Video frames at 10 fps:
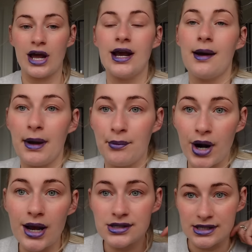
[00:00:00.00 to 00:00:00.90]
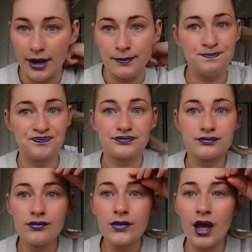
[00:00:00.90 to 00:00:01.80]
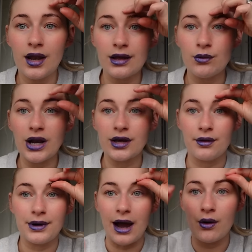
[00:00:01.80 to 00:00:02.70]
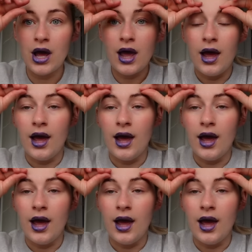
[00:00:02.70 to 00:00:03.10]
And I had my brows done a little while ago now.